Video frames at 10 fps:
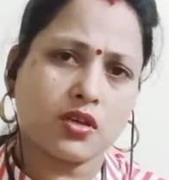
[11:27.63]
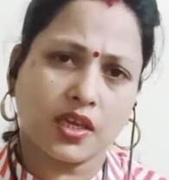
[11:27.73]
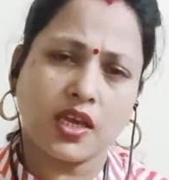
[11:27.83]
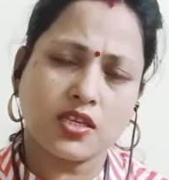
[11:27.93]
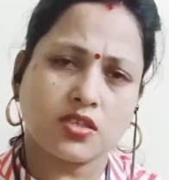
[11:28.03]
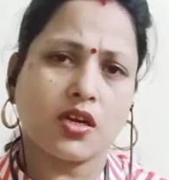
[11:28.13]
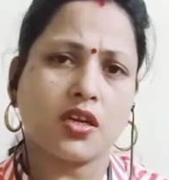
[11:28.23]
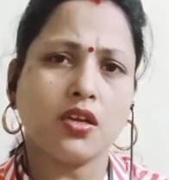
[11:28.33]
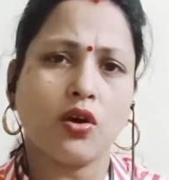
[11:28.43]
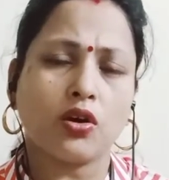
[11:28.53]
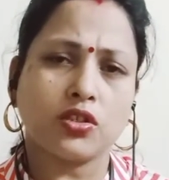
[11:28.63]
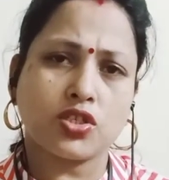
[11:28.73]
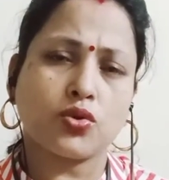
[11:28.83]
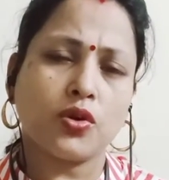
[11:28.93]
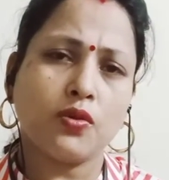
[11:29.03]
case study or the
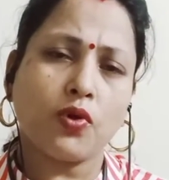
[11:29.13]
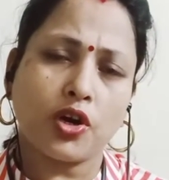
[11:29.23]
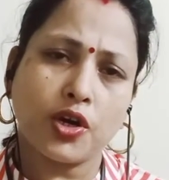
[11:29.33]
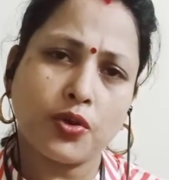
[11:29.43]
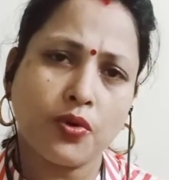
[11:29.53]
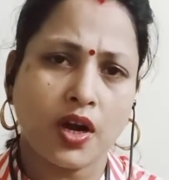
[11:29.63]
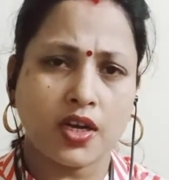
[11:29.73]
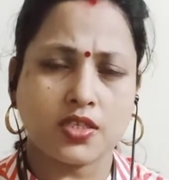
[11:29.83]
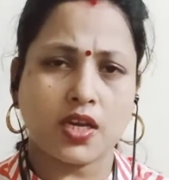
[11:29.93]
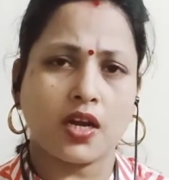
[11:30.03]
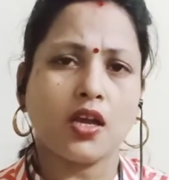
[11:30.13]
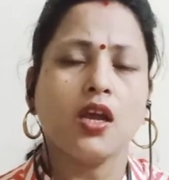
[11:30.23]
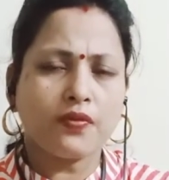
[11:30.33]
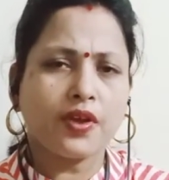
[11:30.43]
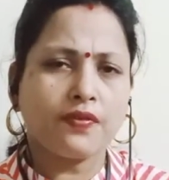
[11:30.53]
story, what did you understand?
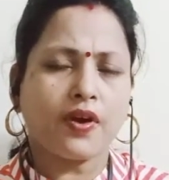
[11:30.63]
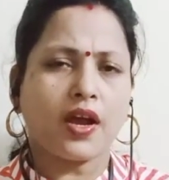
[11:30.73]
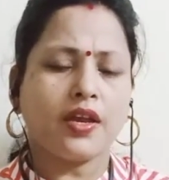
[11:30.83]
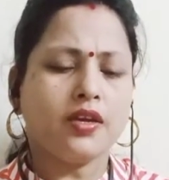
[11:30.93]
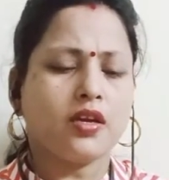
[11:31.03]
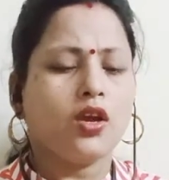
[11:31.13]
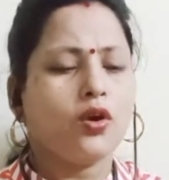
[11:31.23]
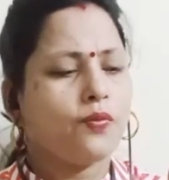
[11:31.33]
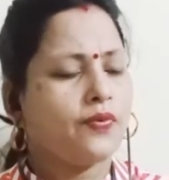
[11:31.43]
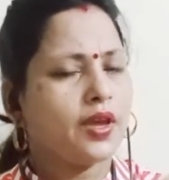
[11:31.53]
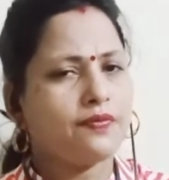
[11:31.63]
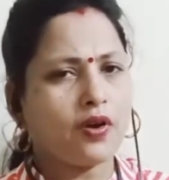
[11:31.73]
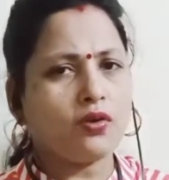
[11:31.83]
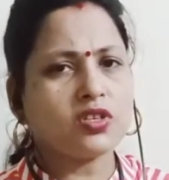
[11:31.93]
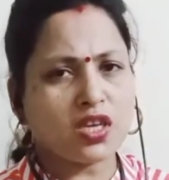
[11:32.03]
What we found
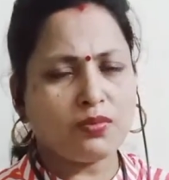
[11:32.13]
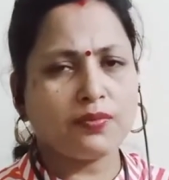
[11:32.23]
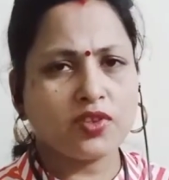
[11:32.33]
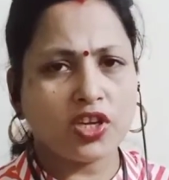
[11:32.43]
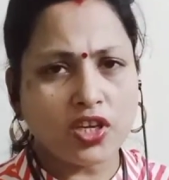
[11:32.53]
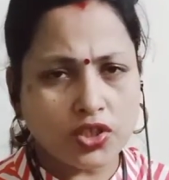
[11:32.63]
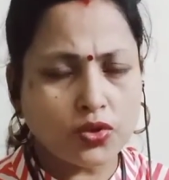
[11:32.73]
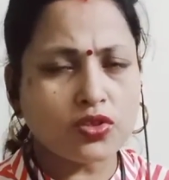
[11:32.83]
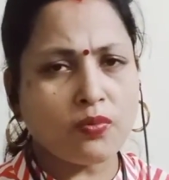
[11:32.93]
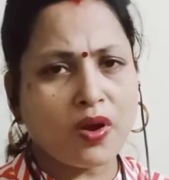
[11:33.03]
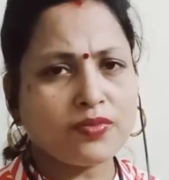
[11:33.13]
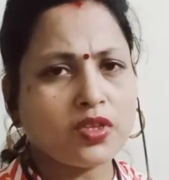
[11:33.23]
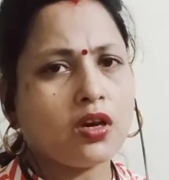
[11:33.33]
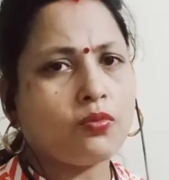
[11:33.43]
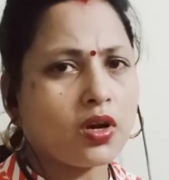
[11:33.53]
some of the issues, some of
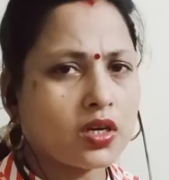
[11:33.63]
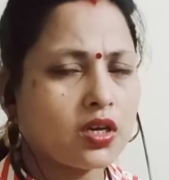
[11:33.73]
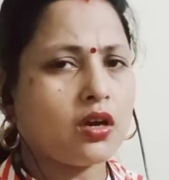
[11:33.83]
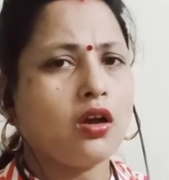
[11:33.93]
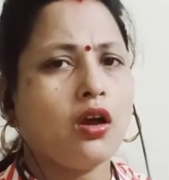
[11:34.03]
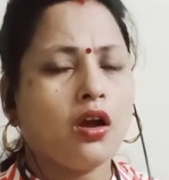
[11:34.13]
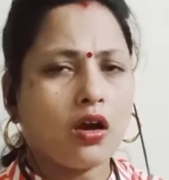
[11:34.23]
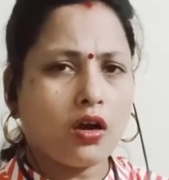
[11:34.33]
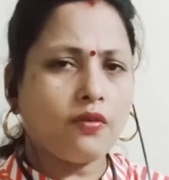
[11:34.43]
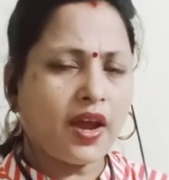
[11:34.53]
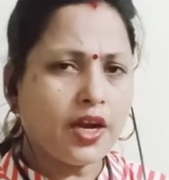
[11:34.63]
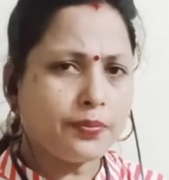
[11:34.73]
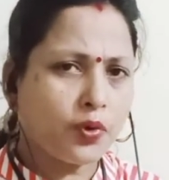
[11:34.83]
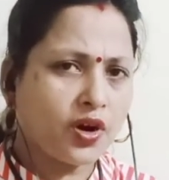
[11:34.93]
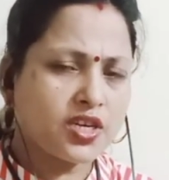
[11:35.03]
the valid
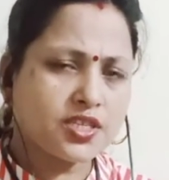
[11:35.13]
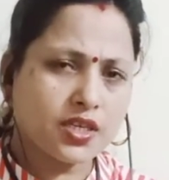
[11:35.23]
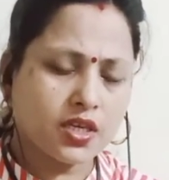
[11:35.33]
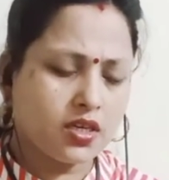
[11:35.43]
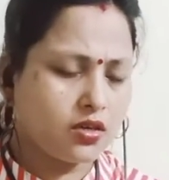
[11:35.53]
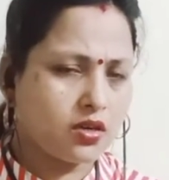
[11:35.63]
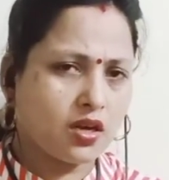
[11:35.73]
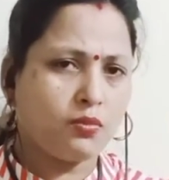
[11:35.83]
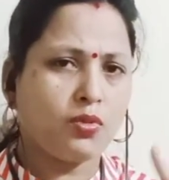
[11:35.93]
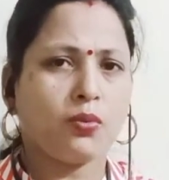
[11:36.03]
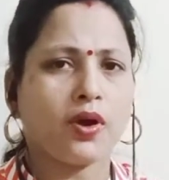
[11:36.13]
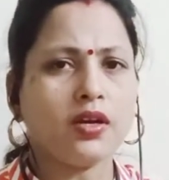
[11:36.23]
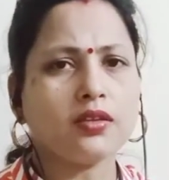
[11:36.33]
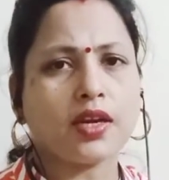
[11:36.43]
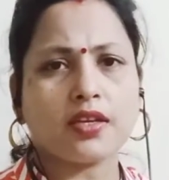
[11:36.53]
points here. Number
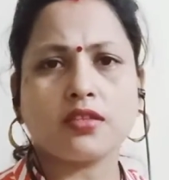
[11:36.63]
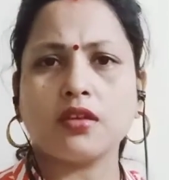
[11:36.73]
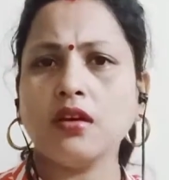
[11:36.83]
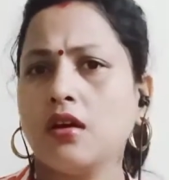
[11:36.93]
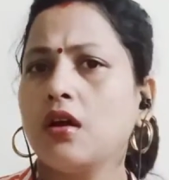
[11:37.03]
1, that is the